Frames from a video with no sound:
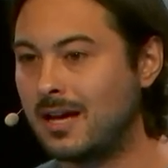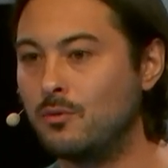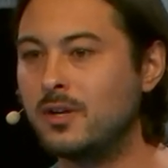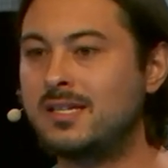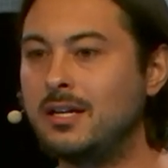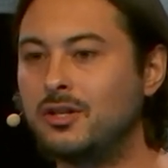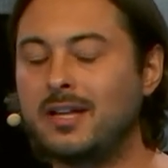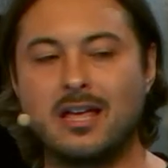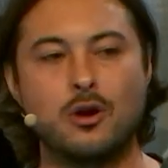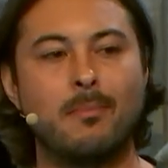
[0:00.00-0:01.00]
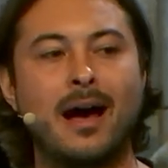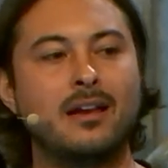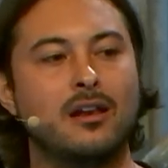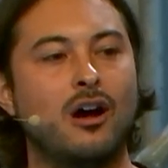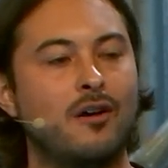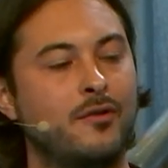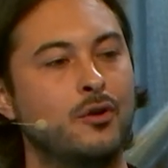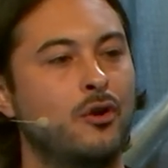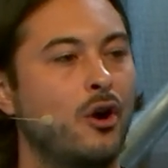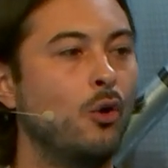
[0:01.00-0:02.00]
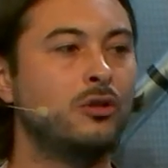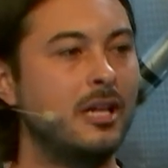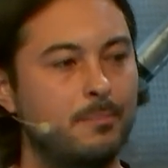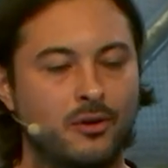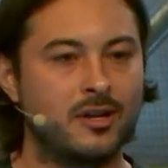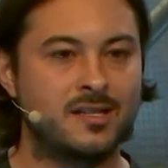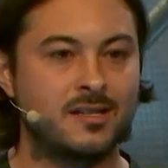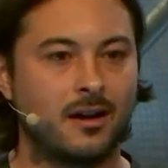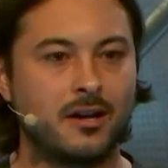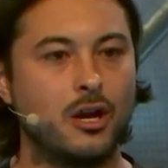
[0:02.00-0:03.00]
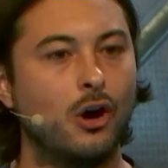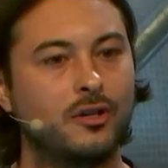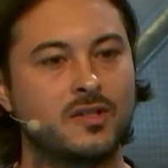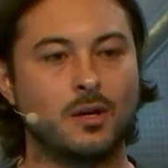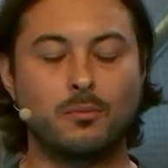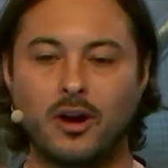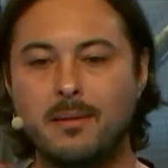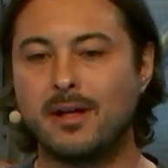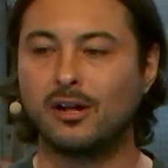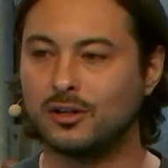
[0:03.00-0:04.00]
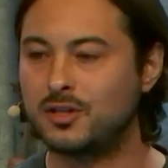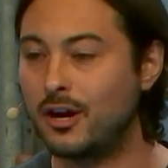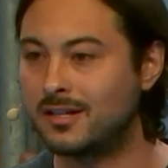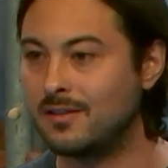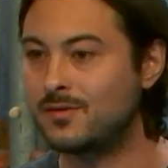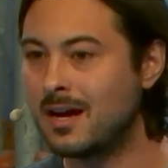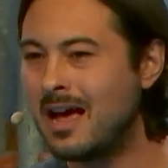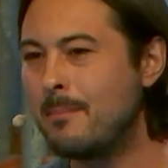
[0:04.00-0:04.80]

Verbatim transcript: And we see today, you might love your Oatly barista, you know, there's some great milk alternatives,